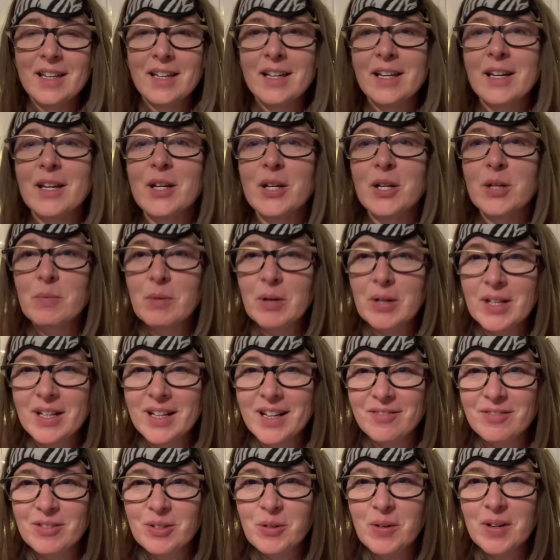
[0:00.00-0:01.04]
Hey, good morning,
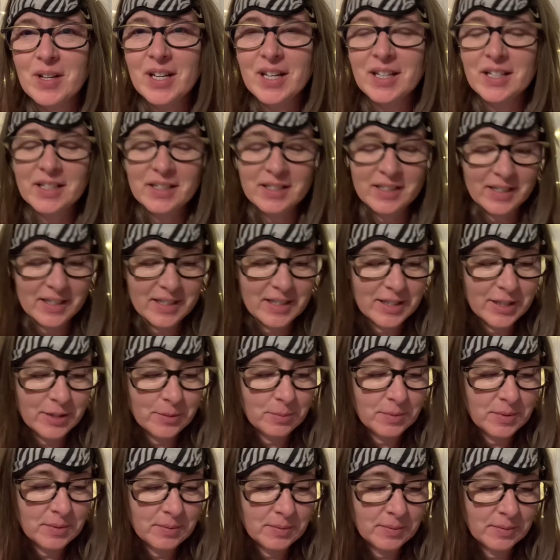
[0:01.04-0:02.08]
everyone. I
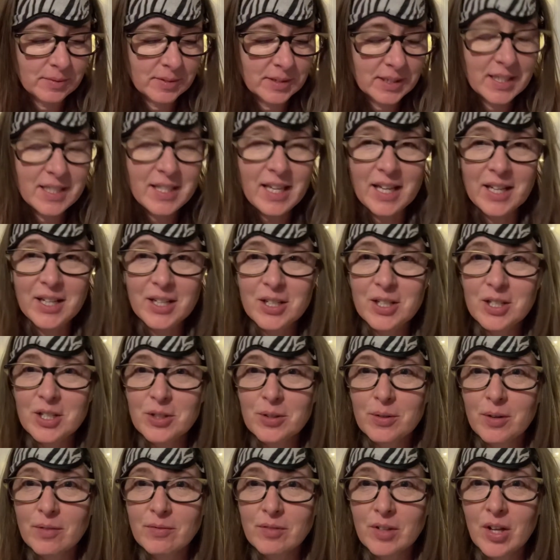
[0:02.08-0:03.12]
decided to
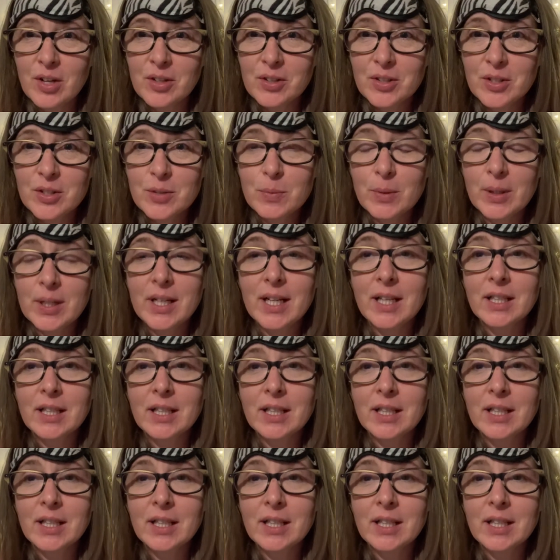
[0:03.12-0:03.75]
do a vlog this morning.